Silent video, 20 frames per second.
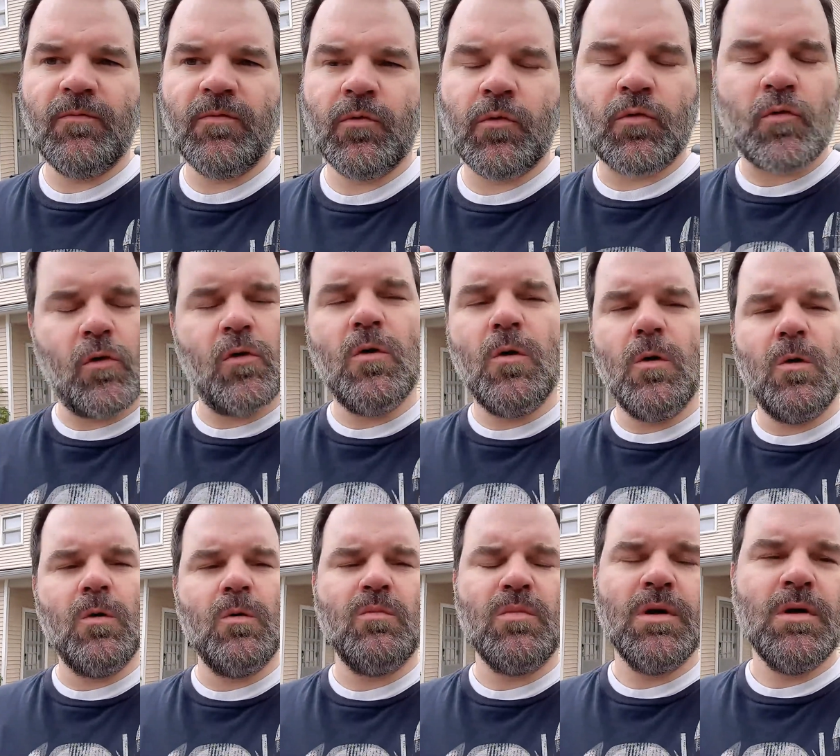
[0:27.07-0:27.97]

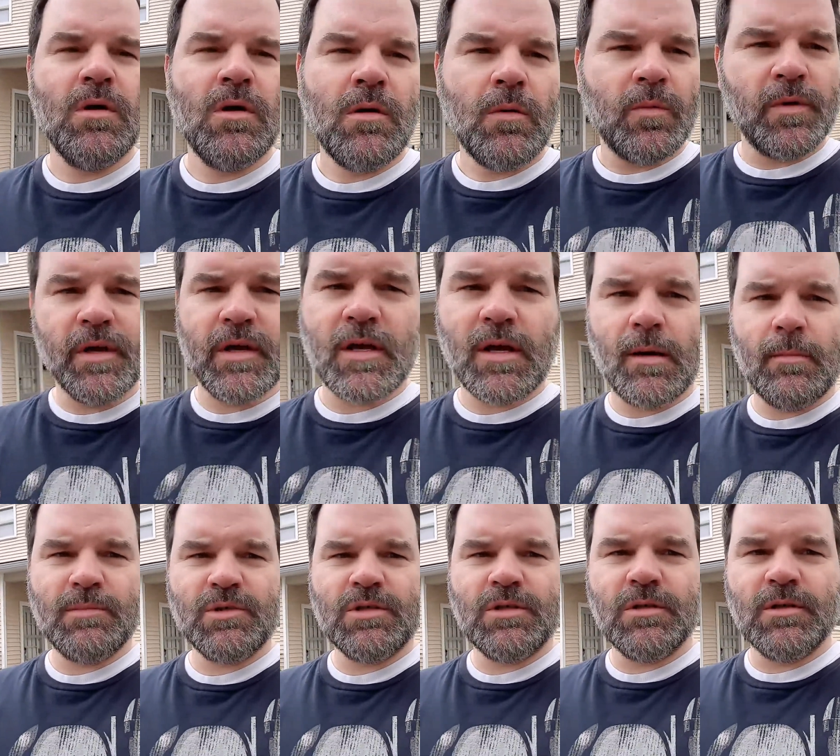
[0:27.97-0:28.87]
chrome when it comes
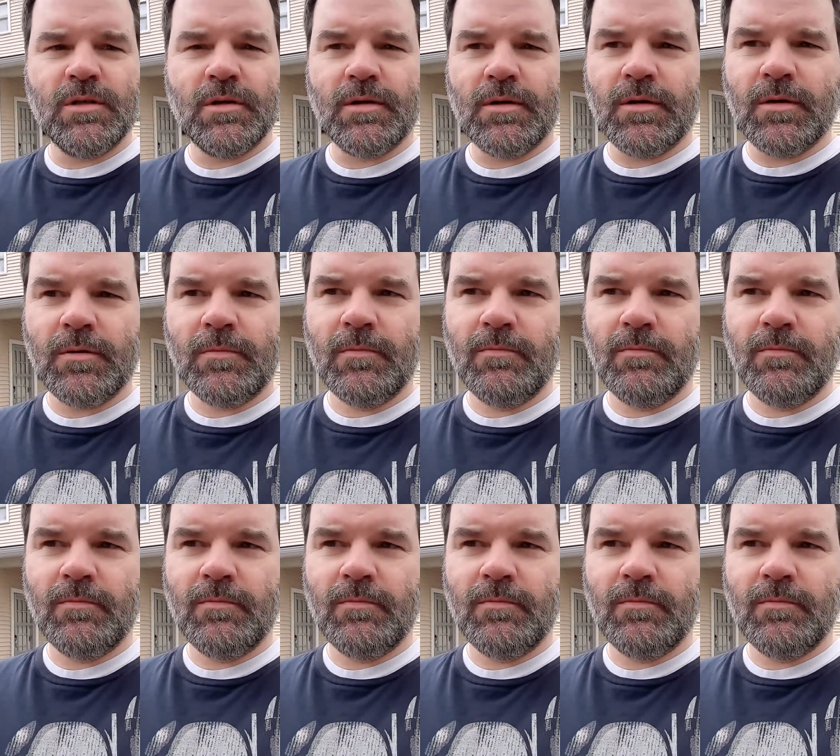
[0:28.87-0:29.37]
to